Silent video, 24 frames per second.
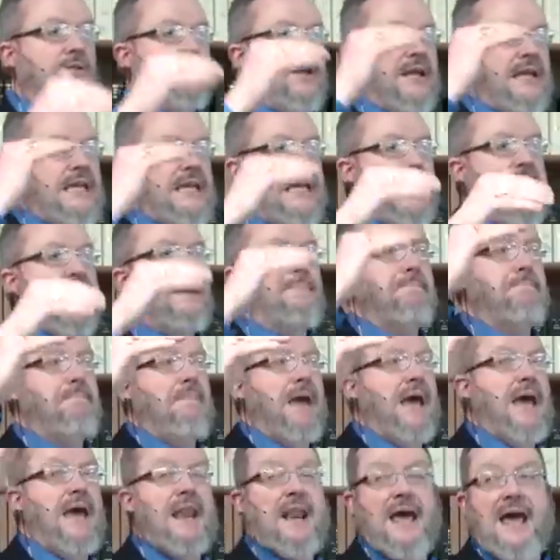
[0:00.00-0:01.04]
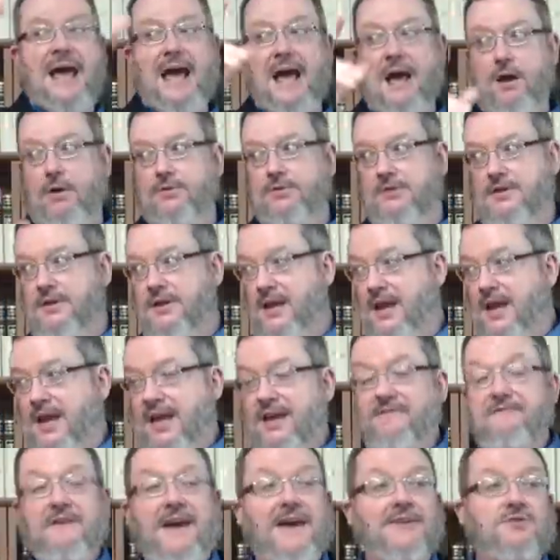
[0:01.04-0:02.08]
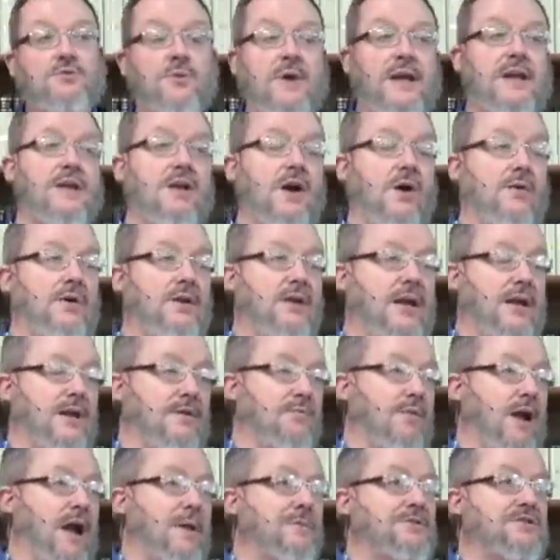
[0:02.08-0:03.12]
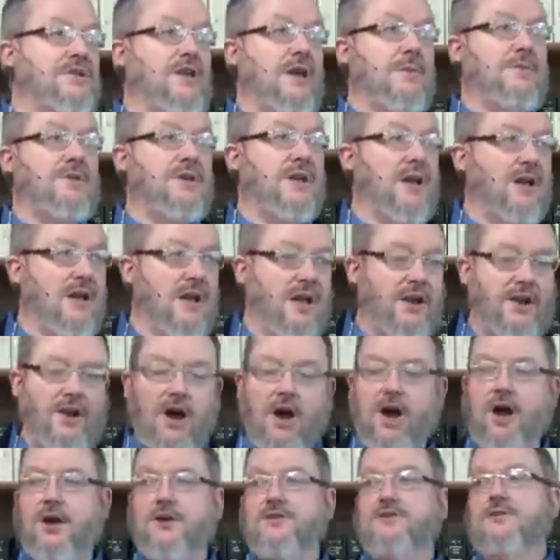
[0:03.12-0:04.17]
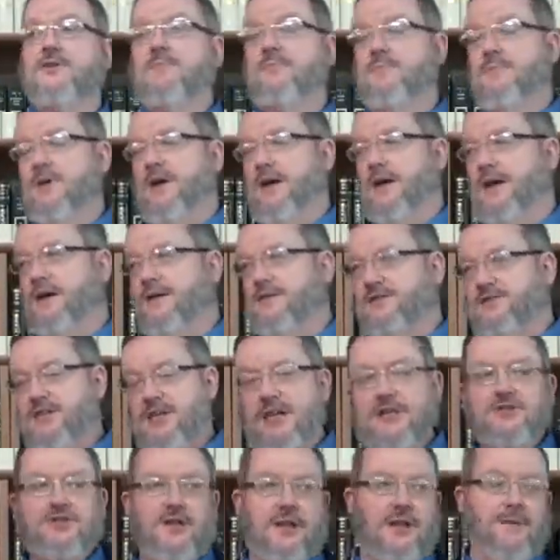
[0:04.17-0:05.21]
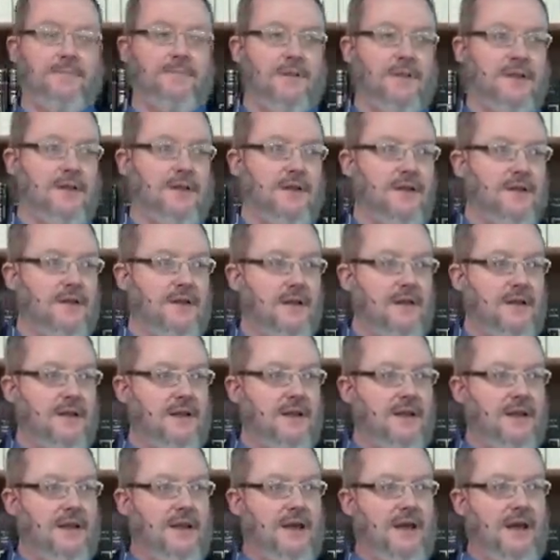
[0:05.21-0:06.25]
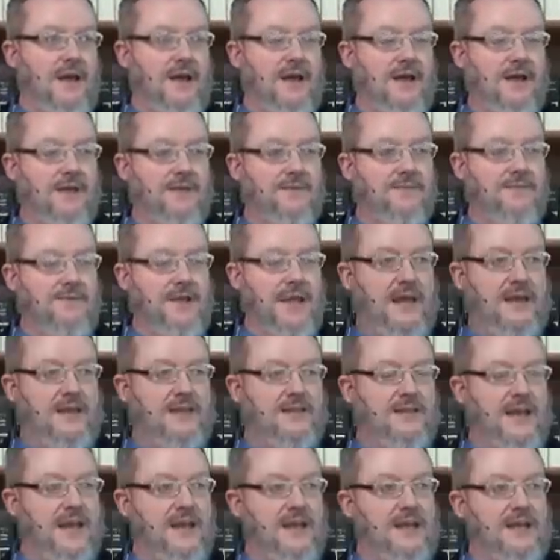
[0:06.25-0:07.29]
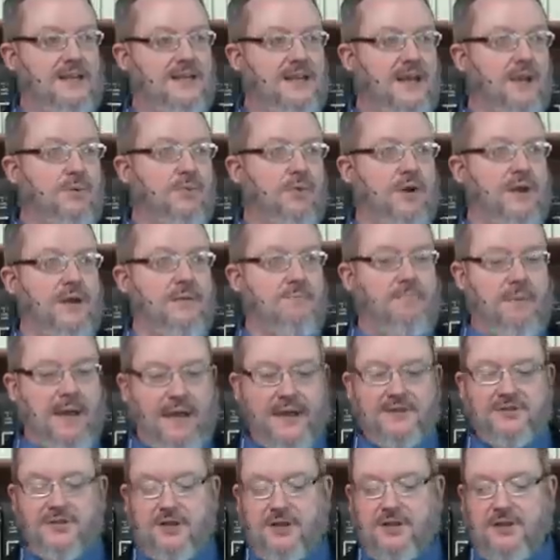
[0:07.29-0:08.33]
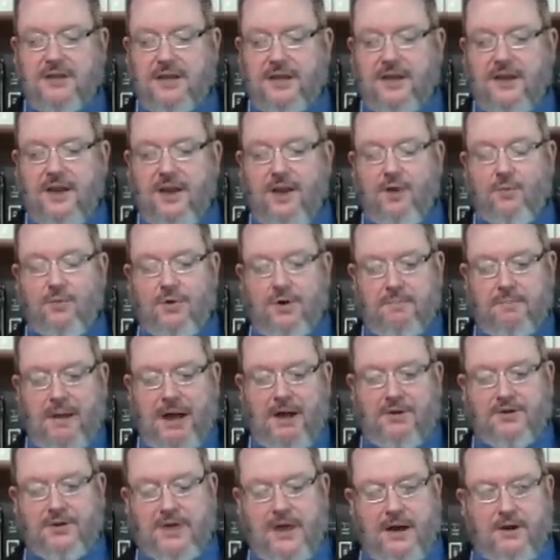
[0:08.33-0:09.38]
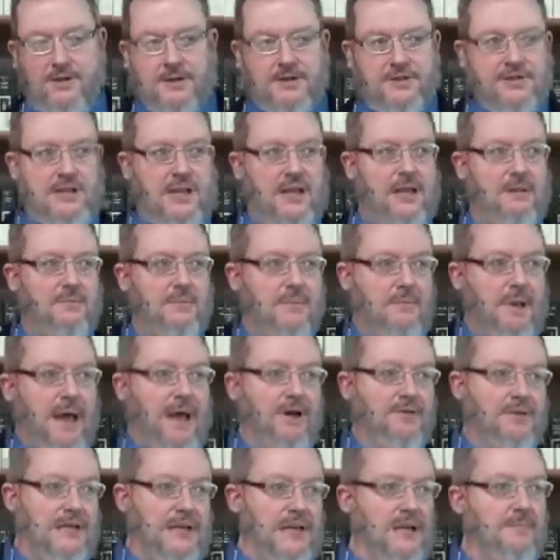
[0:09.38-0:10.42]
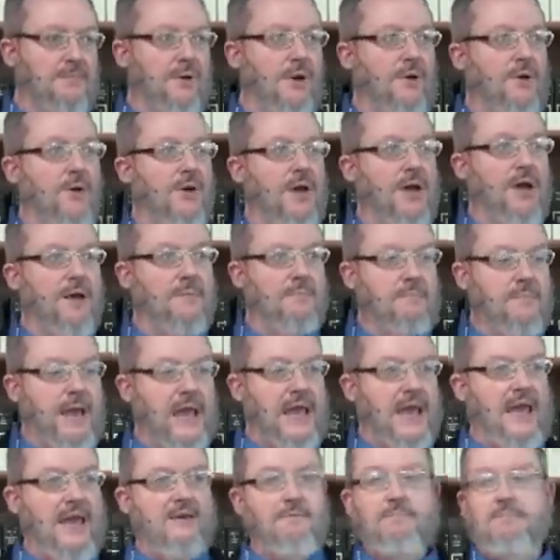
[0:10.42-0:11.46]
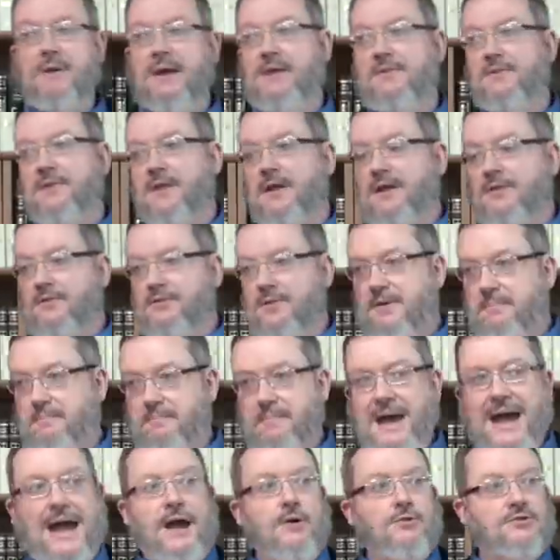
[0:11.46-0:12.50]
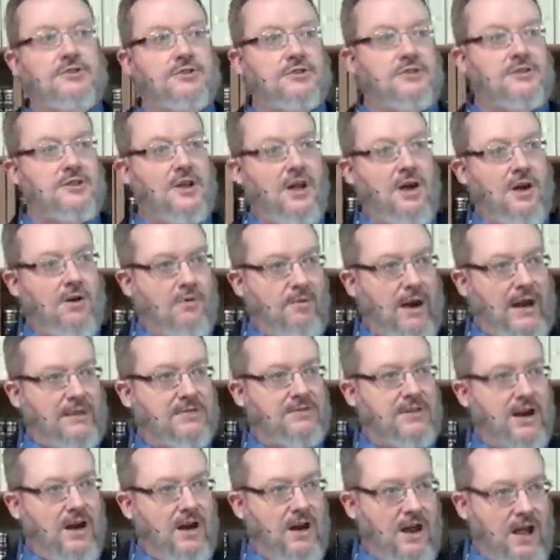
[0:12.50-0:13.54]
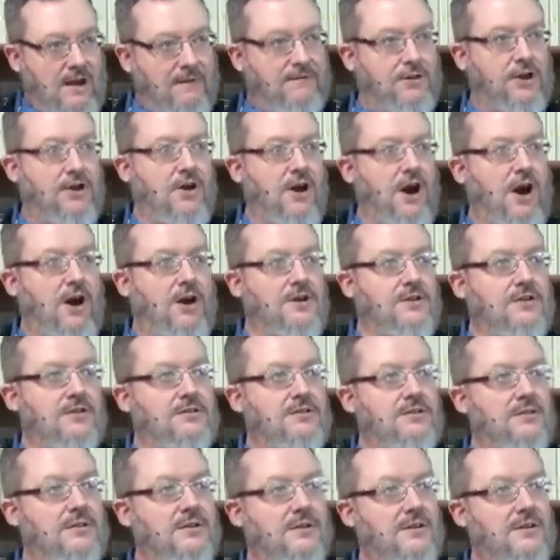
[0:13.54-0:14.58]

that keep man out. In fact, we know, and uh, Rob Skiba did a, an awesome uh, teaching uh, that, that he did, where he basically, where Mount Gerizim and Mount Nebo may have been the mounts right there of the garden.